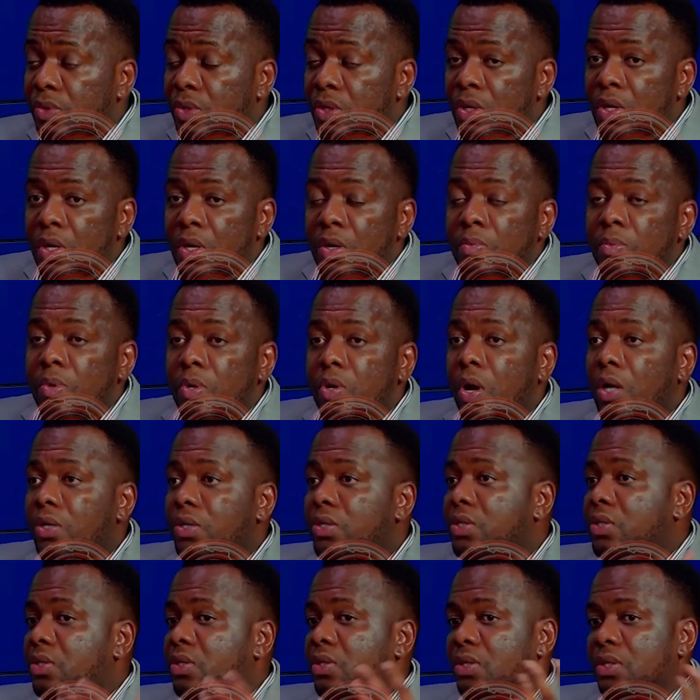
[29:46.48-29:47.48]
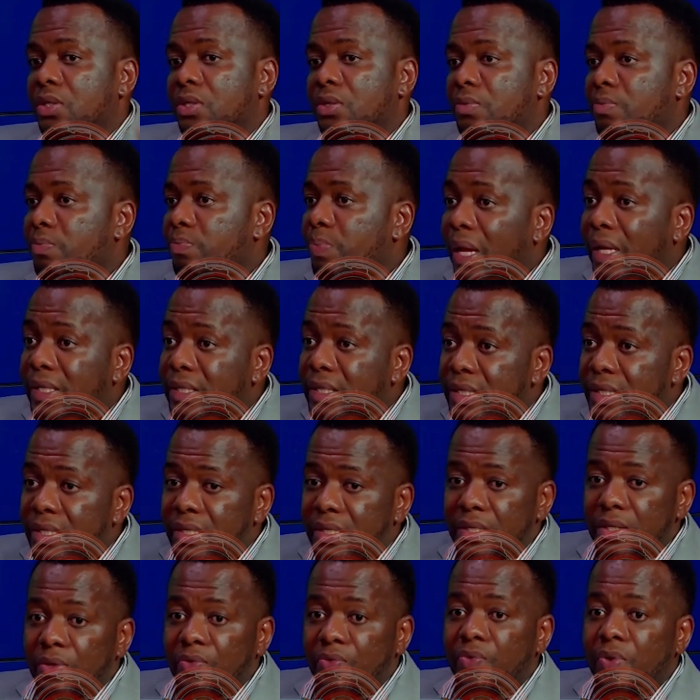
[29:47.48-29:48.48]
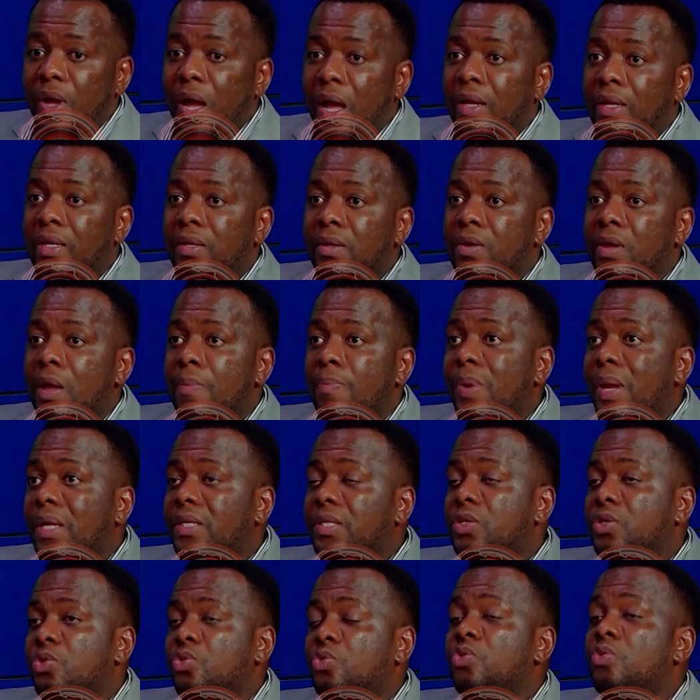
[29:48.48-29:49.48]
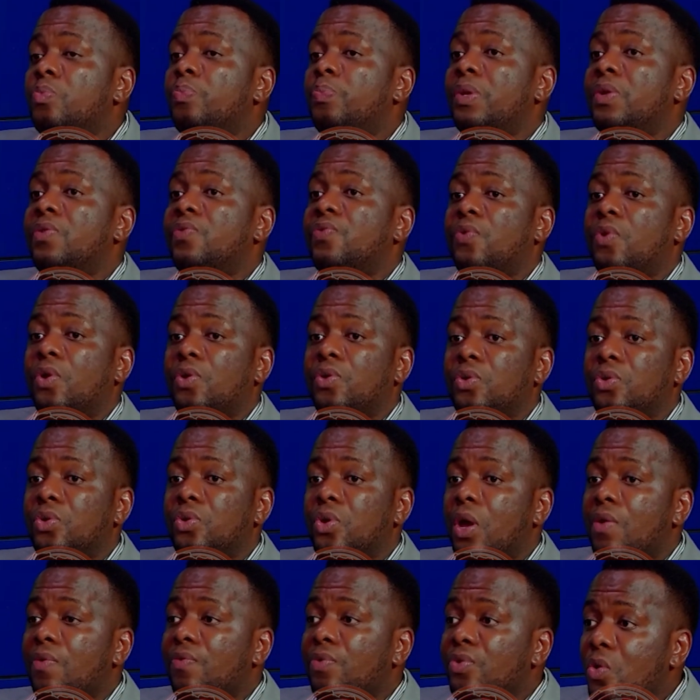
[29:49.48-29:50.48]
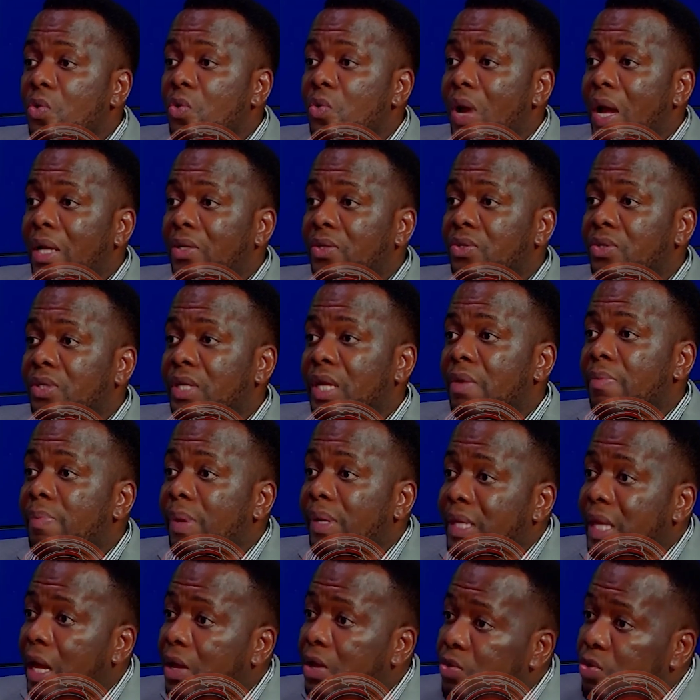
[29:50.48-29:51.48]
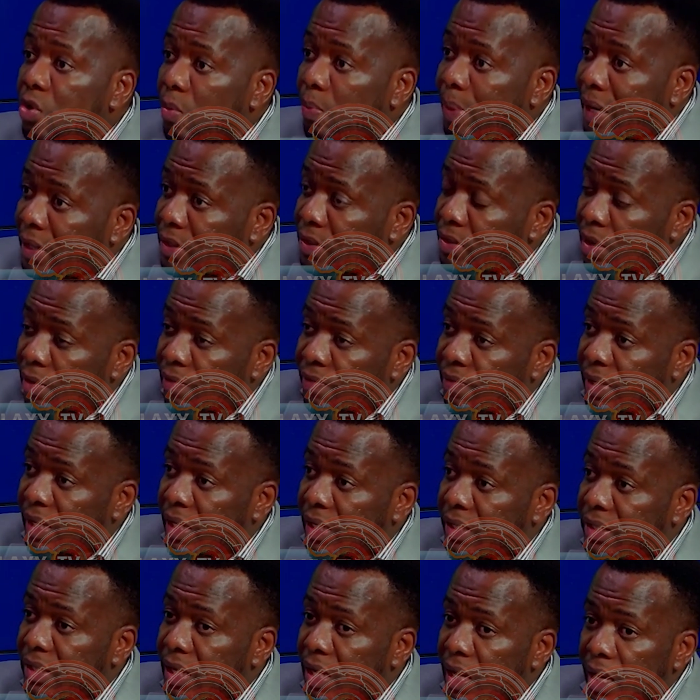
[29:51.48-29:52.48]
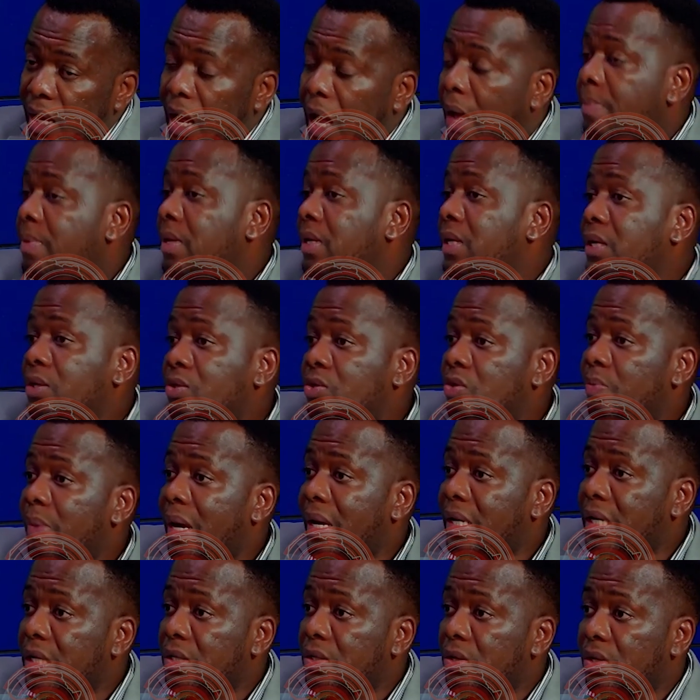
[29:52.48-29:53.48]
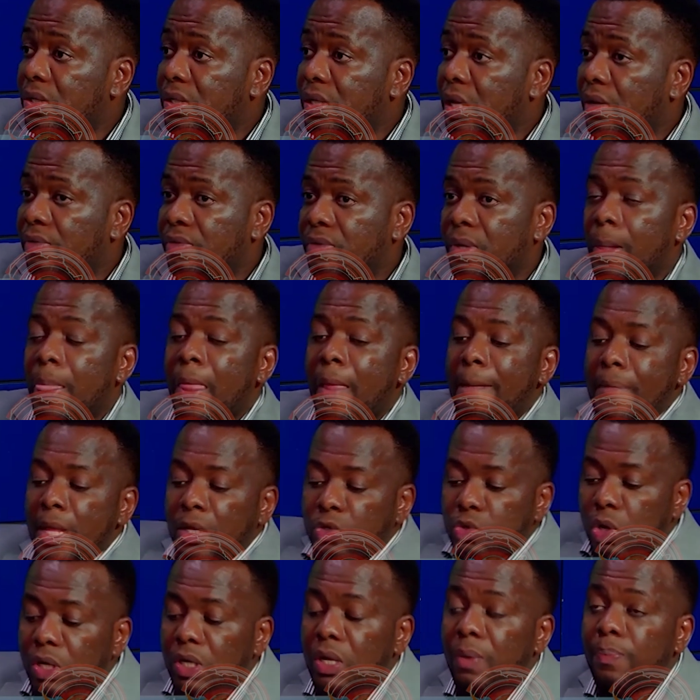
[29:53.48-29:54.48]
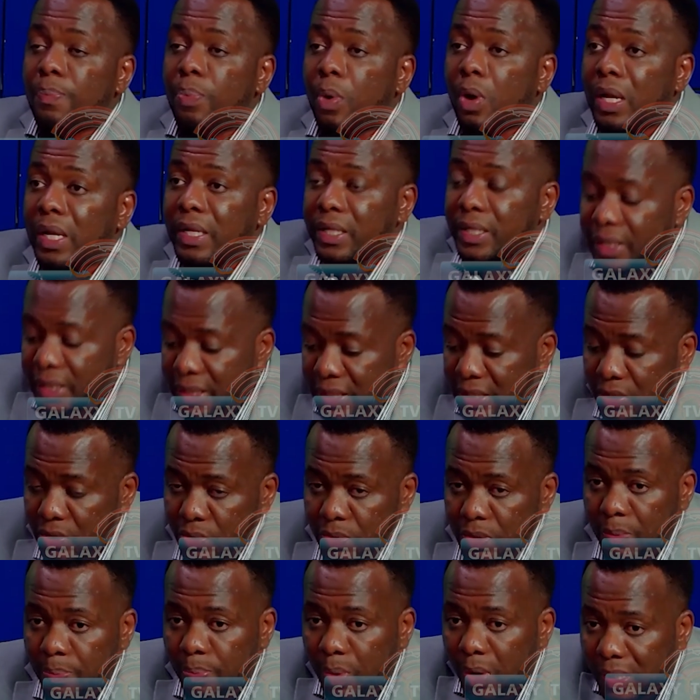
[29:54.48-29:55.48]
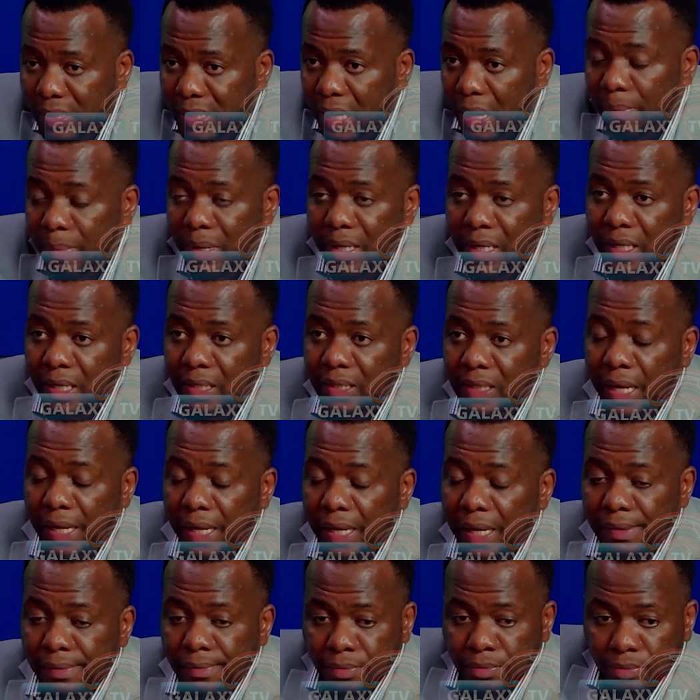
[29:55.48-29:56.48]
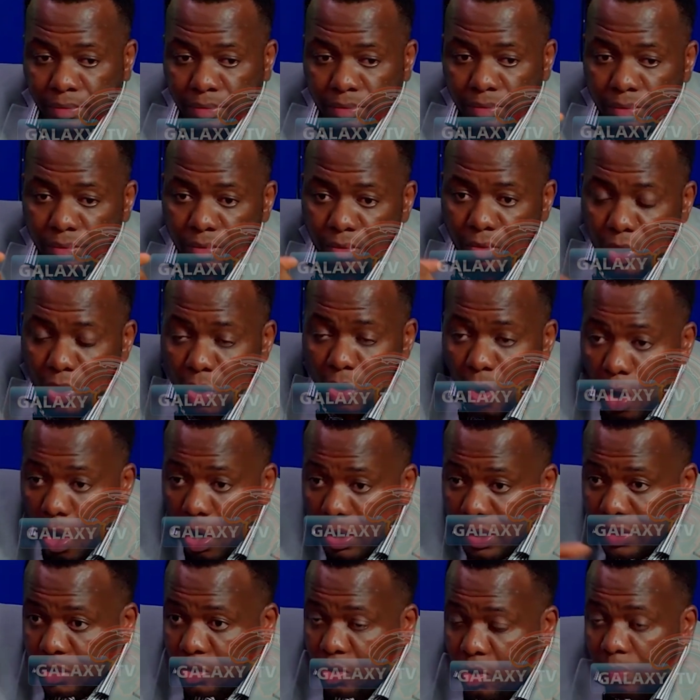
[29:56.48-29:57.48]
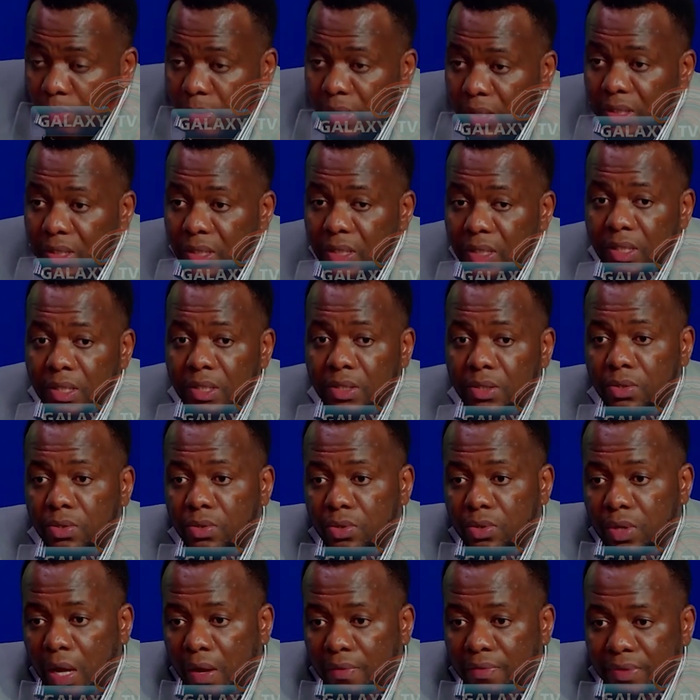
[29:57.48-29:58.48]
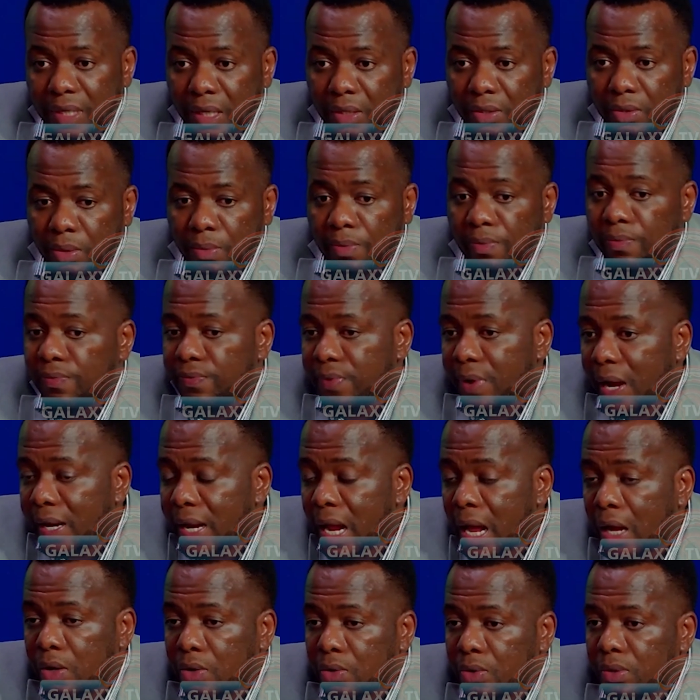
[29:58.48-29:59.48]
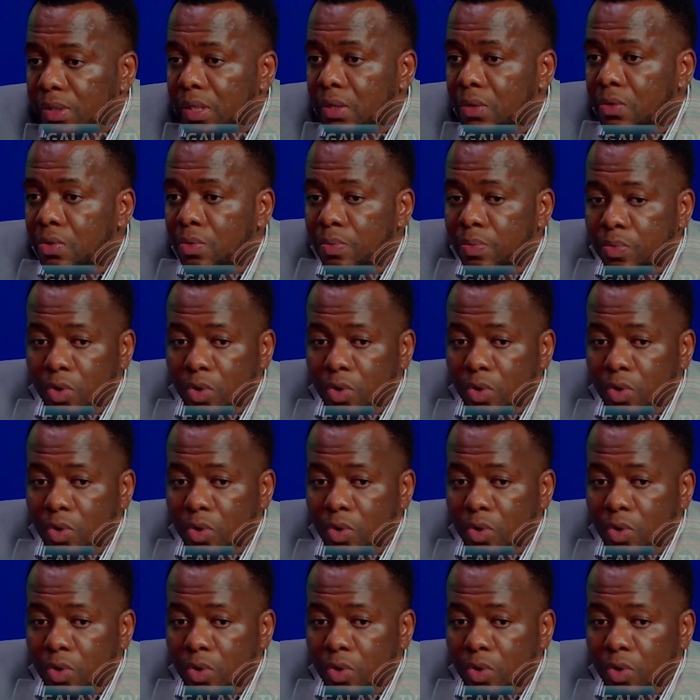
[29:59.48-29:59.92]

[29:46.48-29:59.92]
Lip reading: because places, if a place is too big for you, you don't even know where to start. It's better you go back to your village and begin to manage yourself. So the policies, the point I'm making is that all these committees you have set up, fine and good, they will come